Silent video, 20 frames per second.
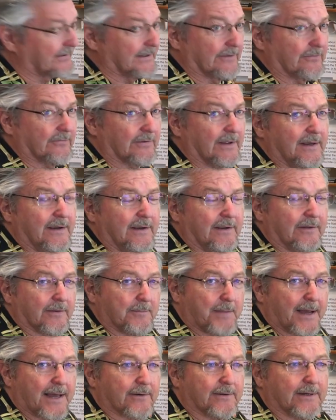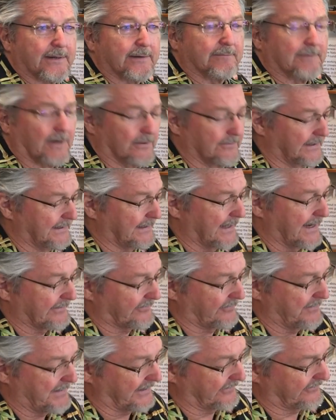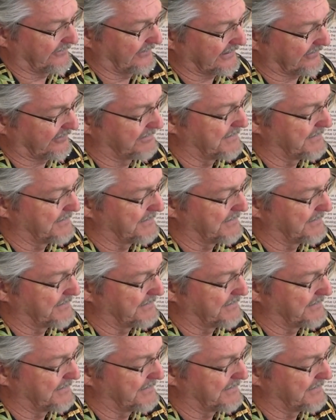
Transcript: is the battery only lasts about 6